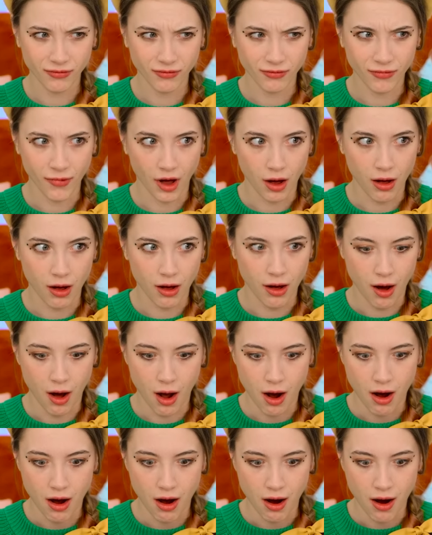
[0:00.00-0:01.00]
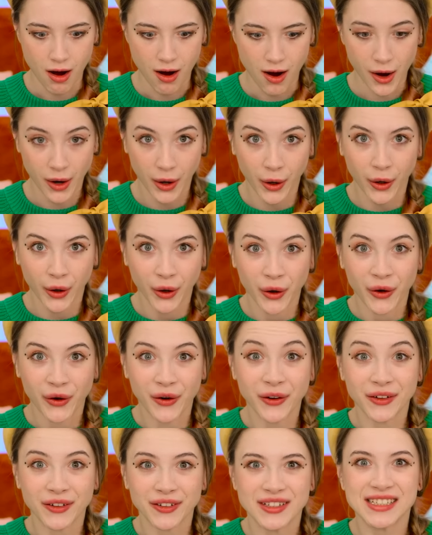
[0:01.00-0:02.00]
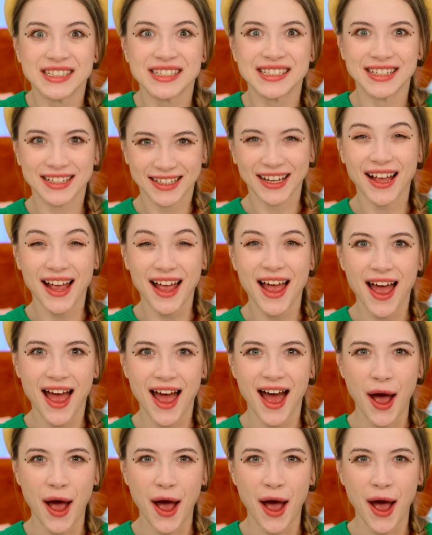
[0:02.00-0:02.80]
Unless… I have an idea.